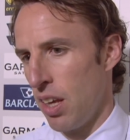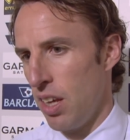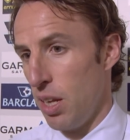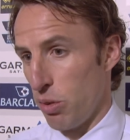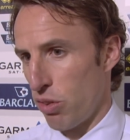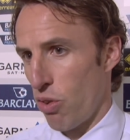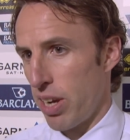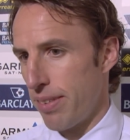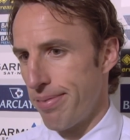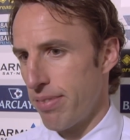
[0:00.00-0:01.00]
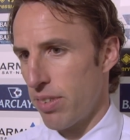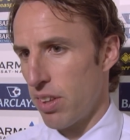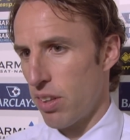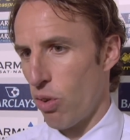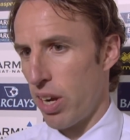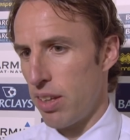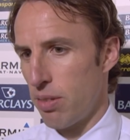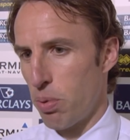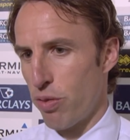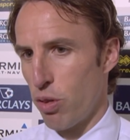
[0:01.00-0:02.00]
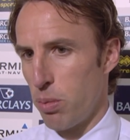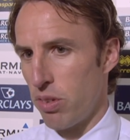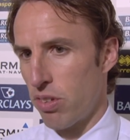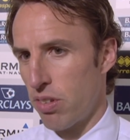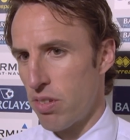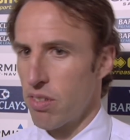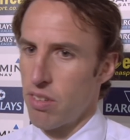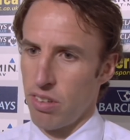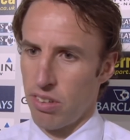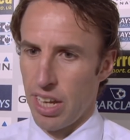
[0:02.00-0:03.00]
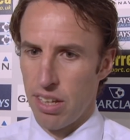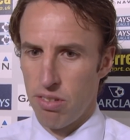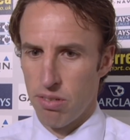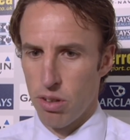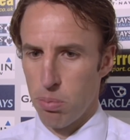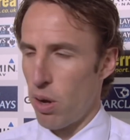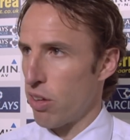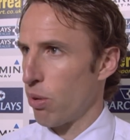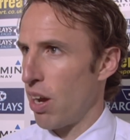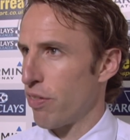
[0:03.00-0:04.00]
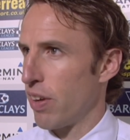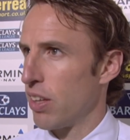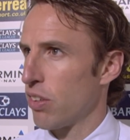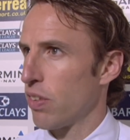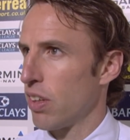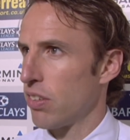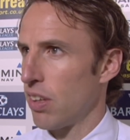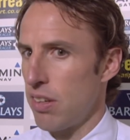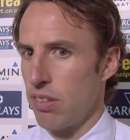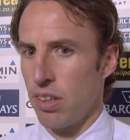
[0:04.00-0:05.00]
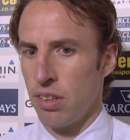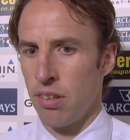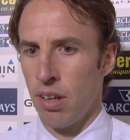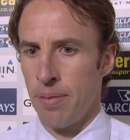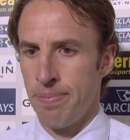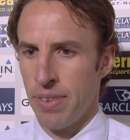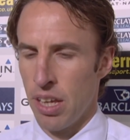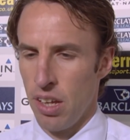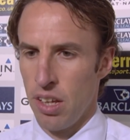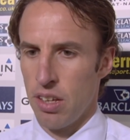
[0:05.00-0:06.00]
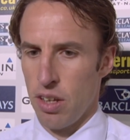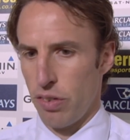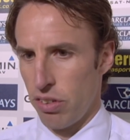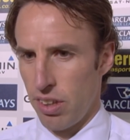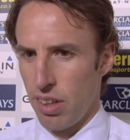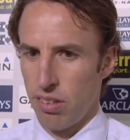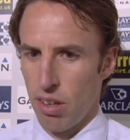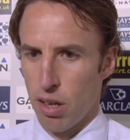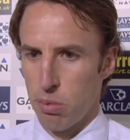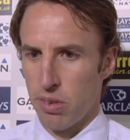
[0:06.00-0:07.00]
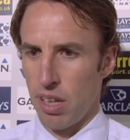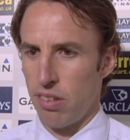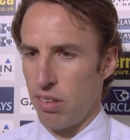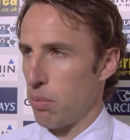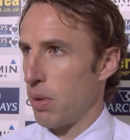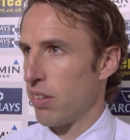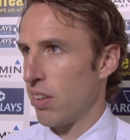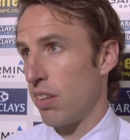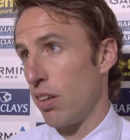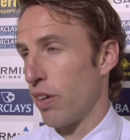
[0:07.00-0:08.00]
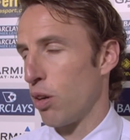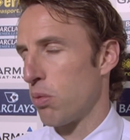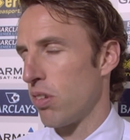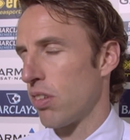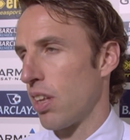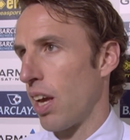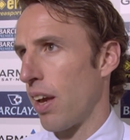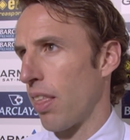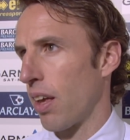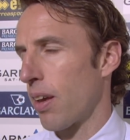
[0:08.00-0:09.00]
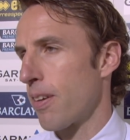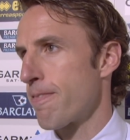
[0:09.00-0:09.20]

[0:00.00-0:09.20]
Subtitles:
you know, it's a great performance to say goodbye to our fans for this season, and obviously the circumstances at Man City have helped us today, I think.